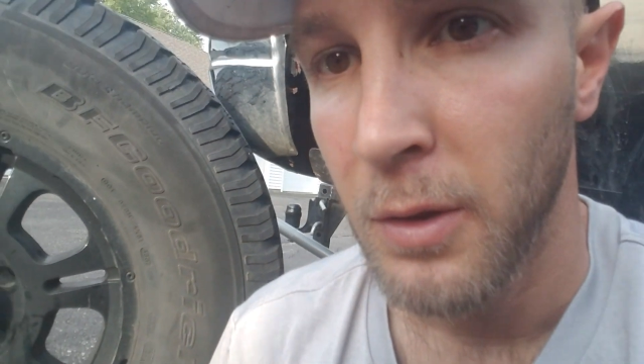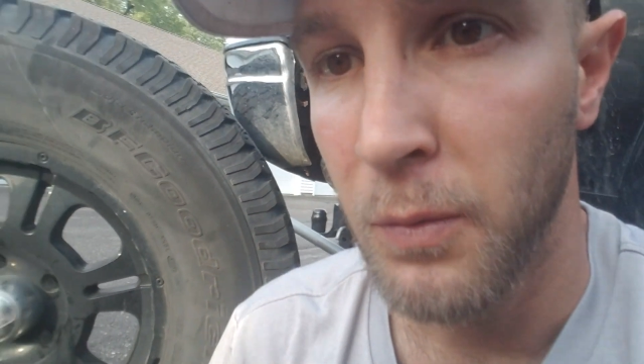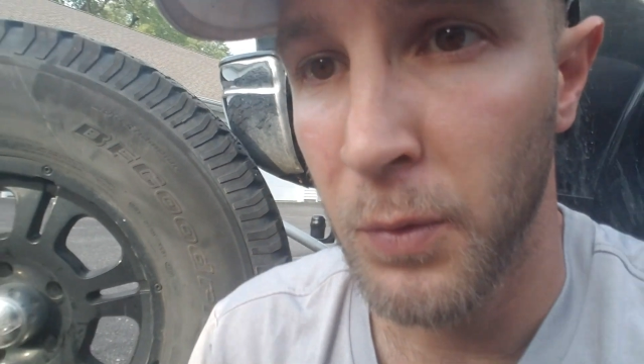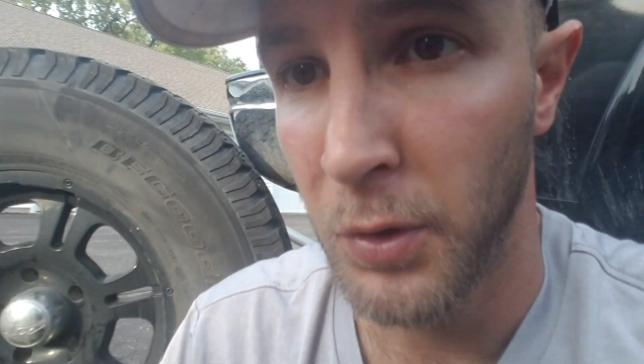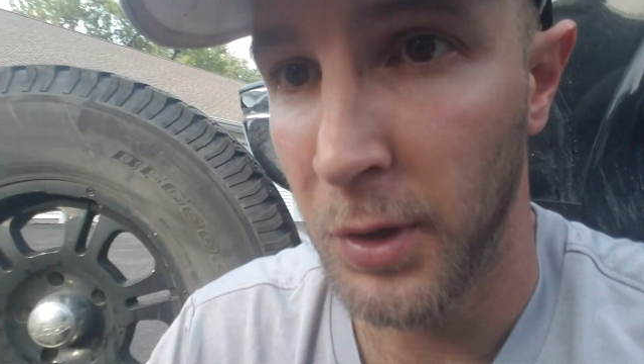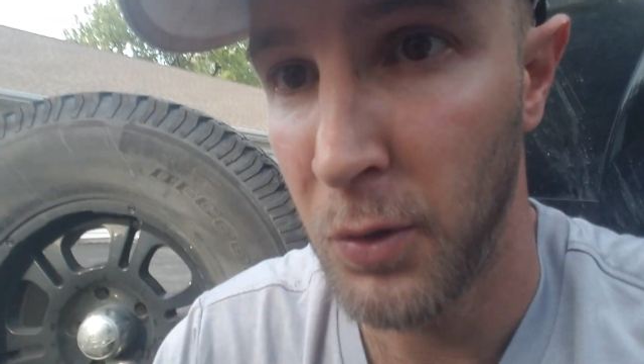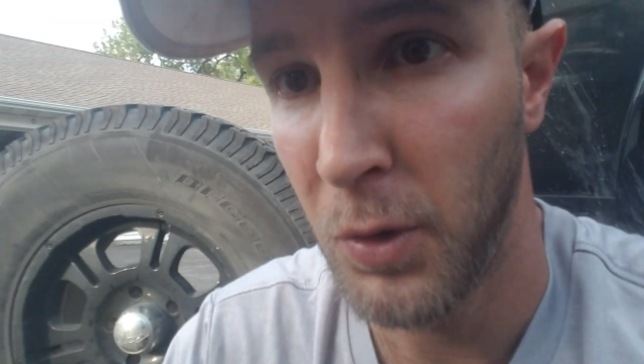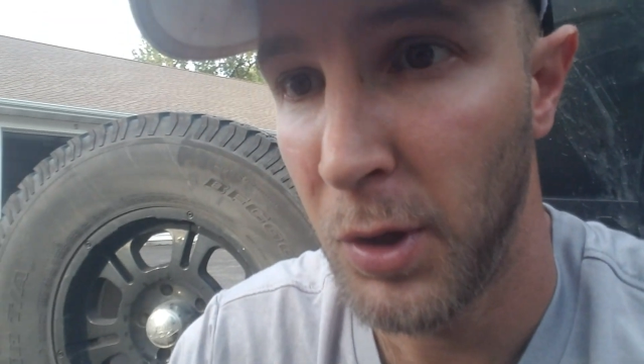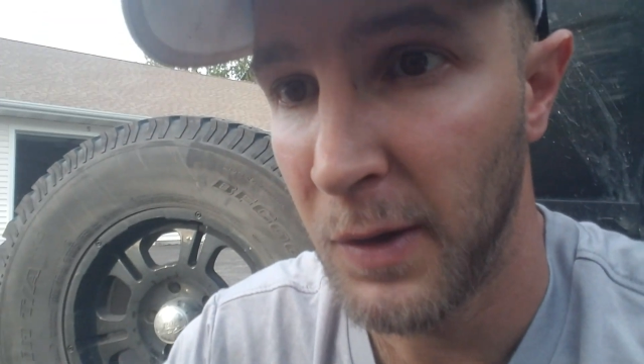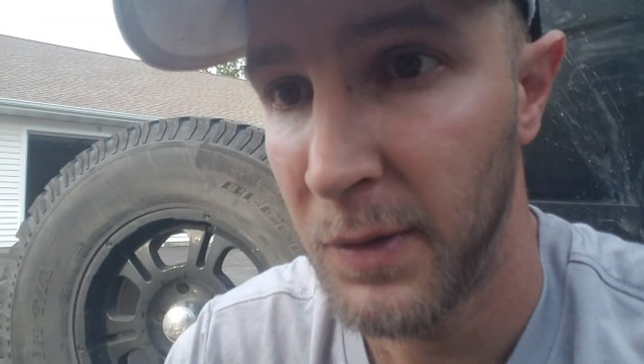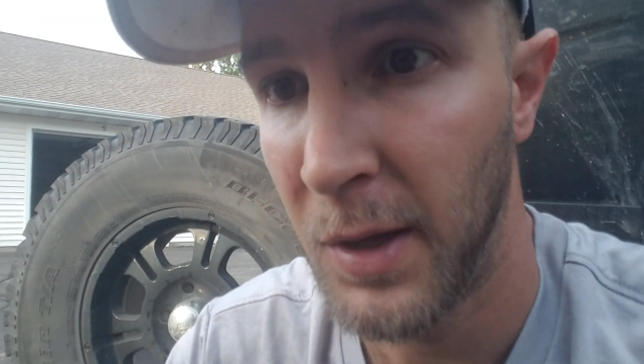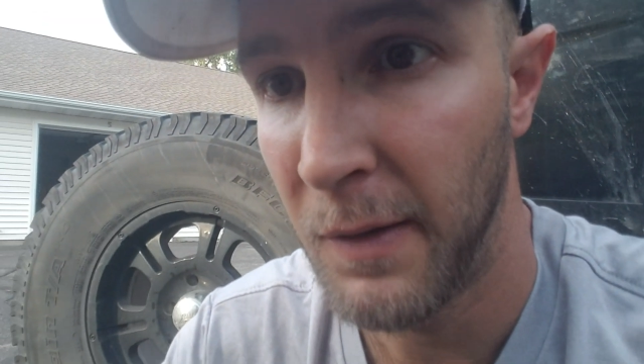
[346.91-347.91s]
It's really annoying. You
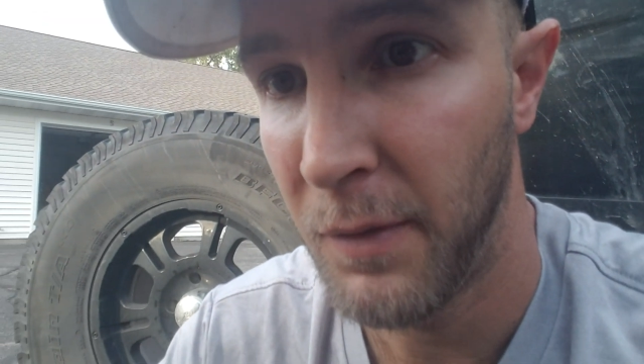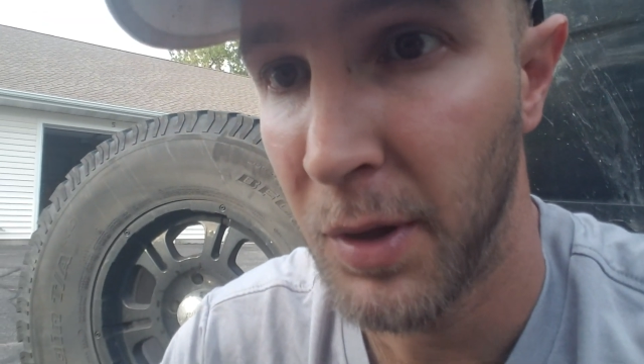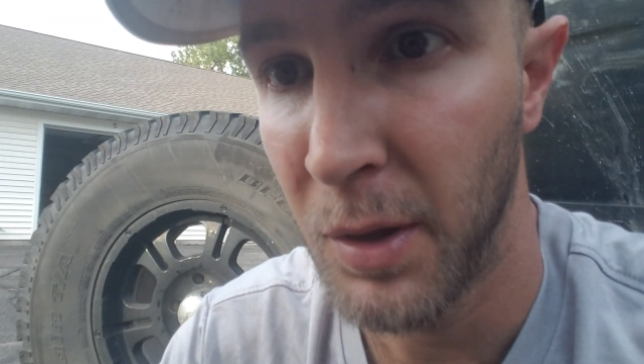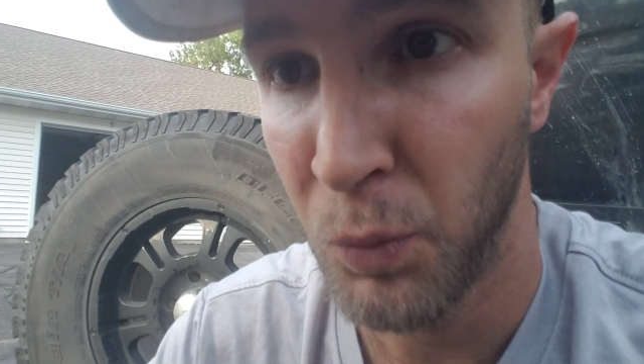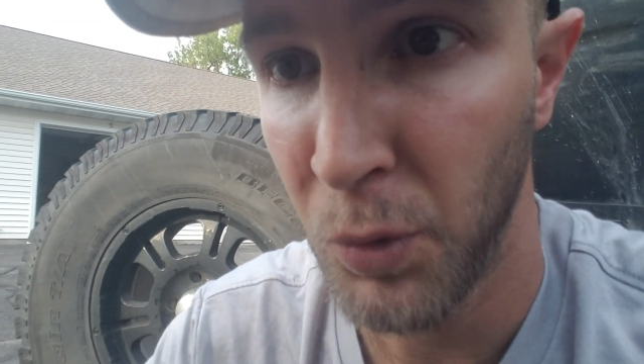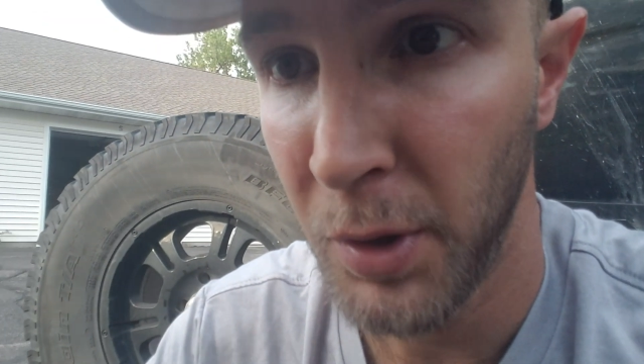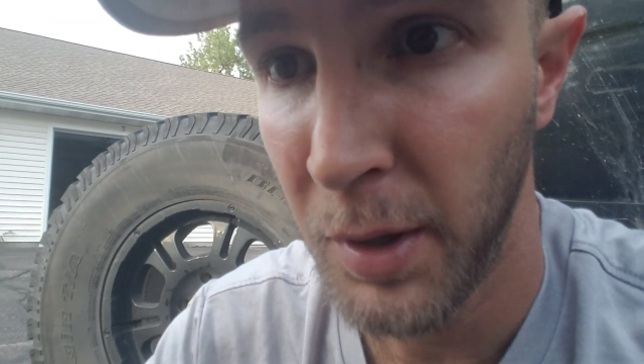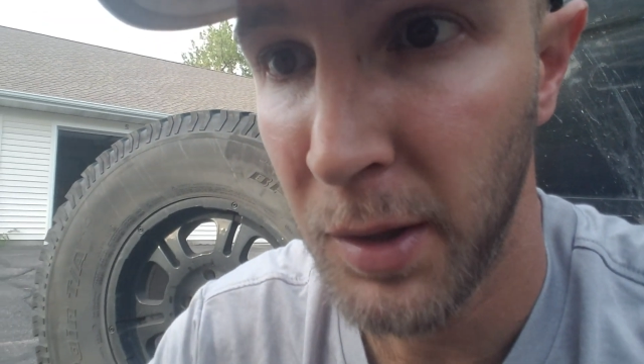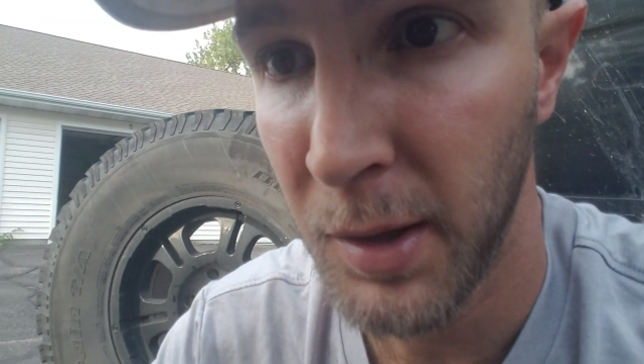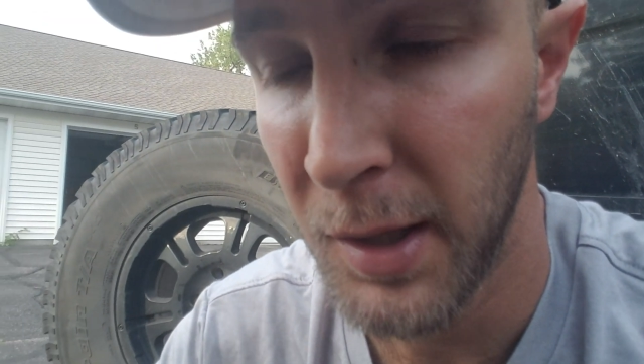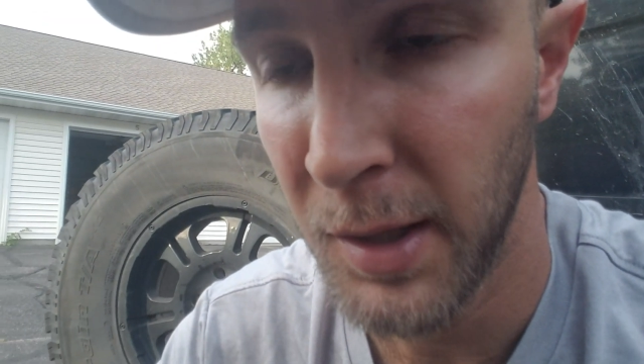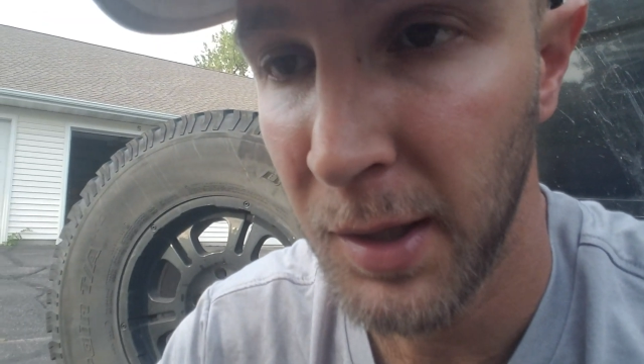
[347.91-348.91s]
have to have like a really
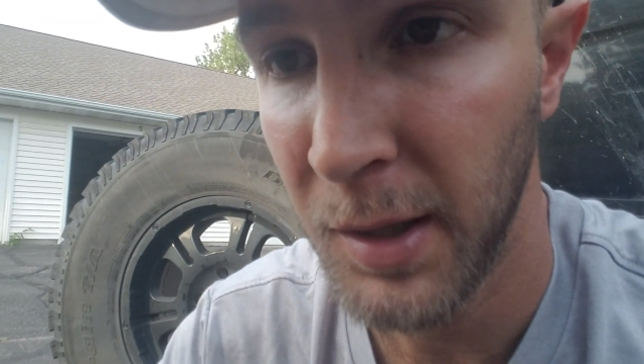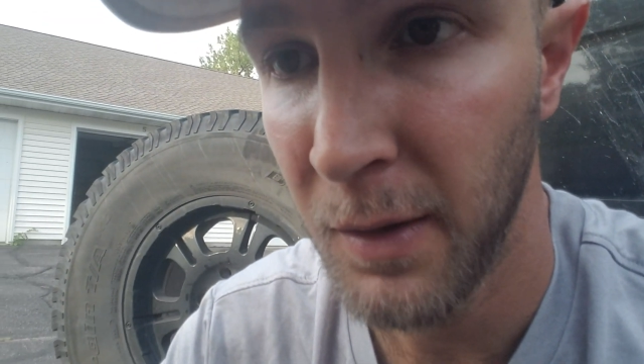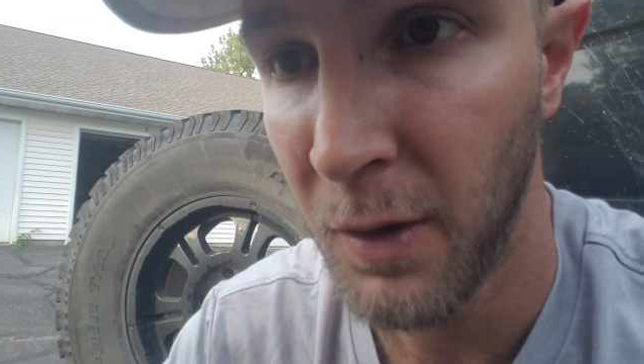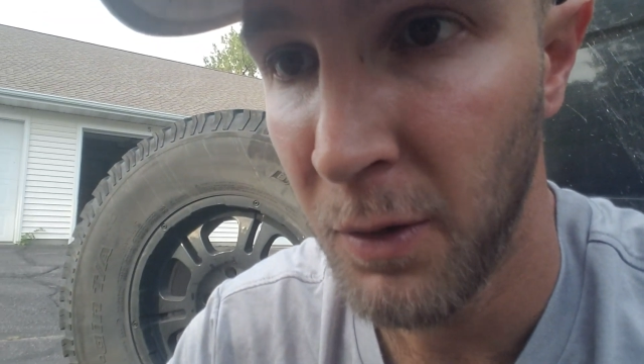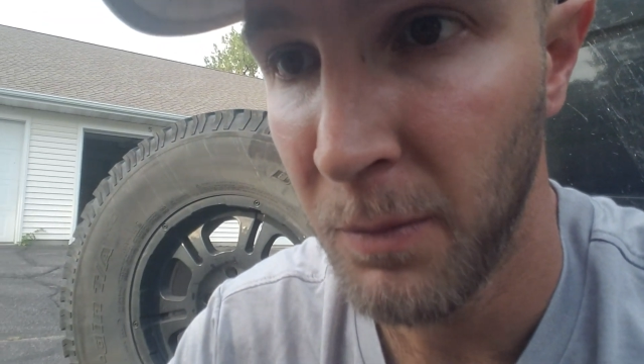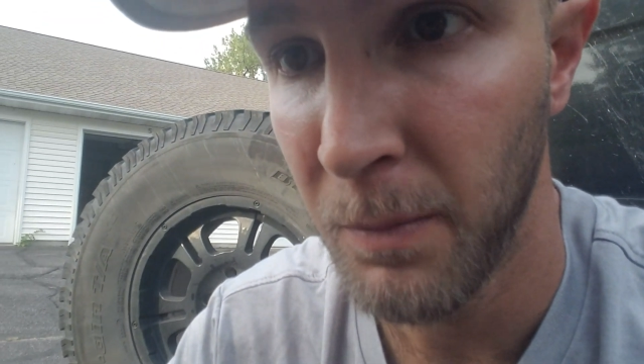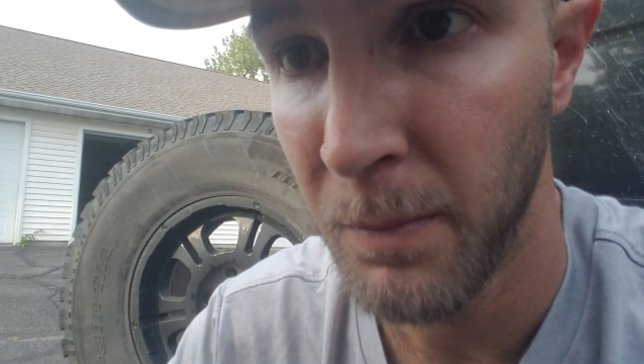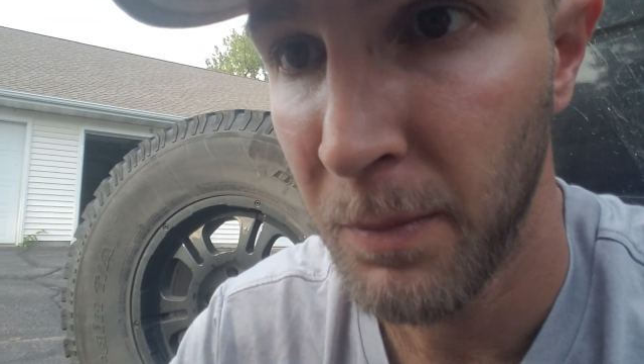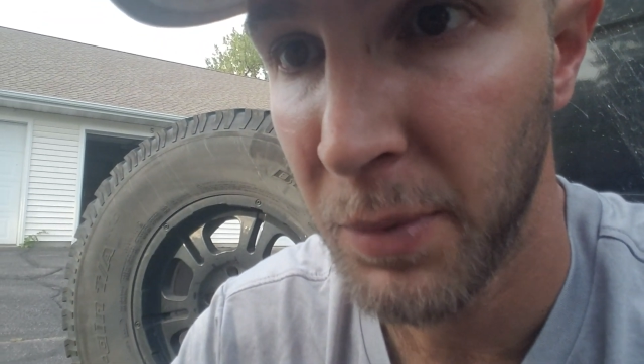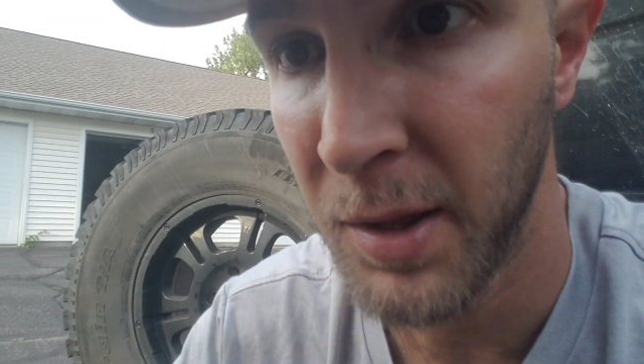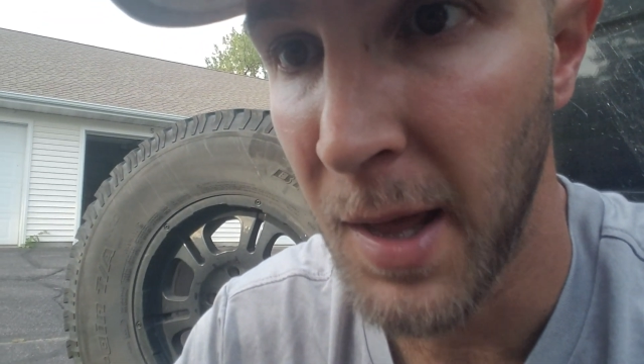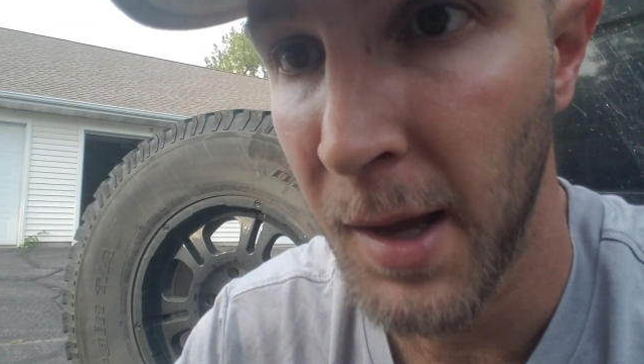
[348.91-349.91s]
skinny
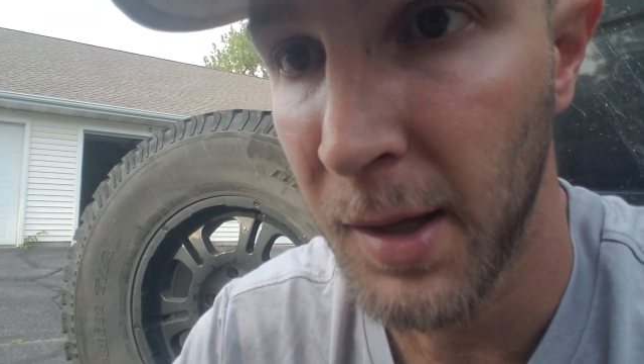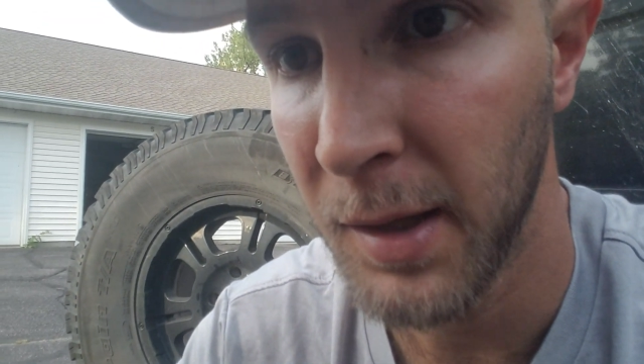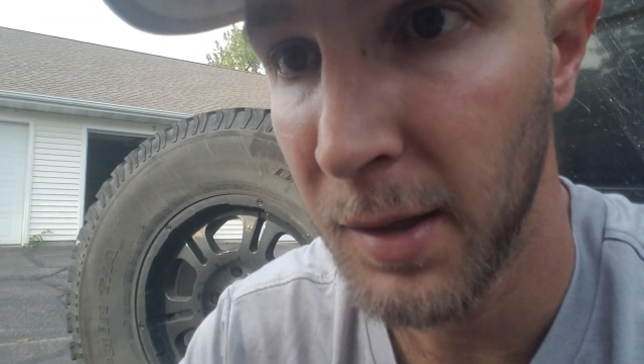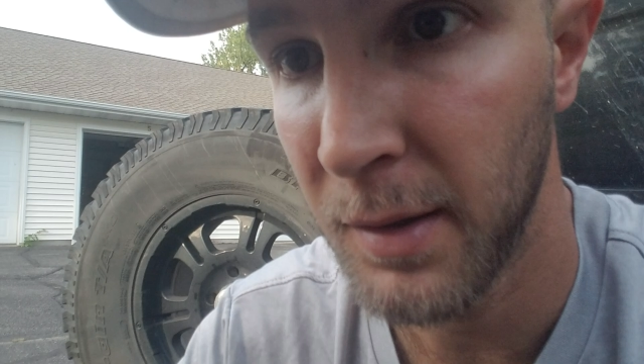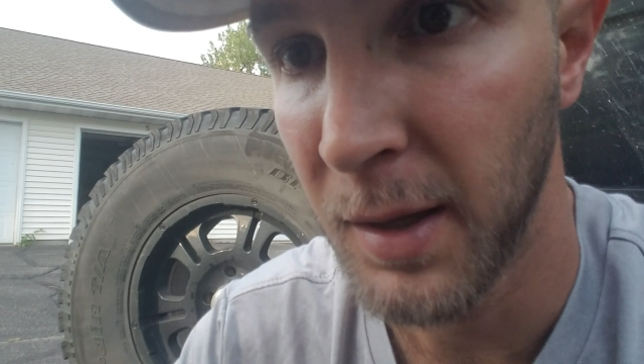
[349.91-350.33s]
socket to